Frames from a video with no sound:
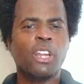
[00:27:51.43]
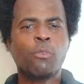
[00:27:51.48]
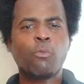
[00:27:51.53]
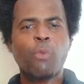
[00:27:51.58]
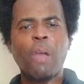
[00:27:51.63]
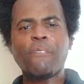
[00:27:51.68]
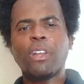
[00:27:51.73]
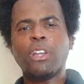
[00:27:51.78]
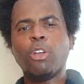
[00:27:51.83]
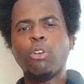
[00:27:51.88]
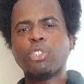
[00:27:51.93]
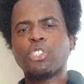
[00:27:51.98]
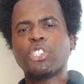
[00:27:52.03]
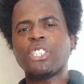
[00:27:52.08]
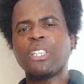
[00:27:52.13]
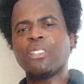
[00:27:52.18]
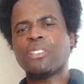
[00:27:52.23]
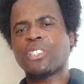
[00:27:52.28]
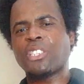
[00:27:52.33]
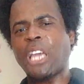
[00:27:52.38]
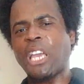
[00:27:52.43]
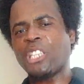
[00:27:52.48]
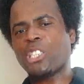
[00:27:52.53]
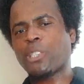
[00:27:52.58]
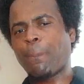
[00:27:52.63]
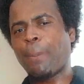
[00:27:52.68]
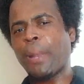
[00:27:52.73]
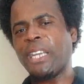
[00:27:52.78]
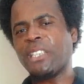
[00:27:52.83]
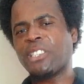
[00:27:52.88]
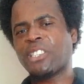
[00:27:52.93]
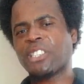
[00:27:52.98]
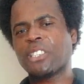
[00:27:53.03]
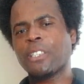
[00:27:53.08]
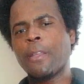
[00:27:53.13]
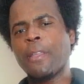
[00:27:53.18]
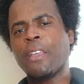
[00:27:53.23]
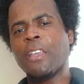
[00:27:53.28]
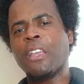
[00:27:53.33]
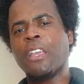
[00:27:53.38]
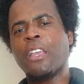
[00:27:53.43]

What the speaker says: and revolution takes place